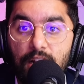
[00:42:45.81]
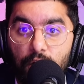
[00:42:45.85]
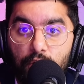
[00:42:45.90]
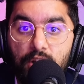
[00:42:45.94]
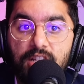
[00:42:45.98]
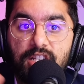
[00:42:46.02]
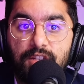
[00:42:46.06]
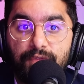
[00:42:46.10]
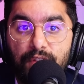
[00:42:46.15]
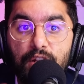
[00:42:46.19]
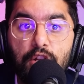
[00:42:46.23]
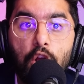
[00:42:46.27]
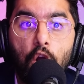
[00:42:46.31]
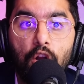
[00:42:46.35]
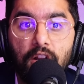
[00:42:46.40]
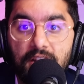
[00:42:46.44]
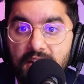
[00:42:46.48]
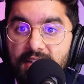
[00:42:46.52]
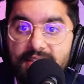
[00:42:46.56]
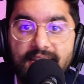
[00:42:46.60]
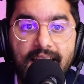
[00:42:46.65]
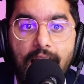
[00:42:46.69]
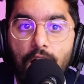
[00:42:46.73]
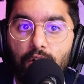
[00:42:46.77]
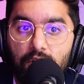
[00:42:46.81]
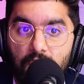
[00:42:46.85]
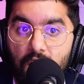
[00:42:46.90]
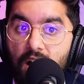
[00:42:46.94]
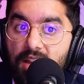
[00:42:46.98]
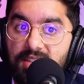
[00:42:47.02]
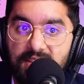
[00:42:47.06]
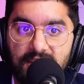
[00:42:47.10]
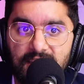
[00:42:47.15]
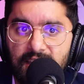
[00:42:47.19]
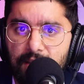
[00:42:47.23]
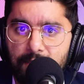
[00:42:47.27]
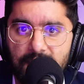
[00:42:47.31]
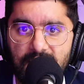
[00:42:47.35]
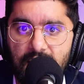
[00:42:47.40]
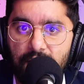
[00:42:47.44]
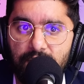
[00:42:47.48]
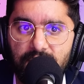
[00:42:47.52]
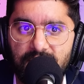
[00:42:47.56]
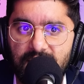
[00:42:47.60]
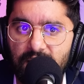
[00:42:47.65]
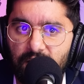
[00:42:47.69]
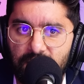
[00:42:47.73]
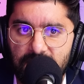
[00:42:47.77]
Christopher Nolan is now casting him in
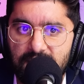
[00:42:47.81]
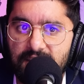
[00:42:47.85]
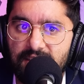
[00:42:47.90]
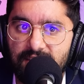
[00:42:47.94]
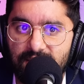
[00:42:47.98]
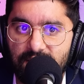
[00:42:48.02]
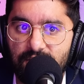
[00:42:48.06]
everything because he's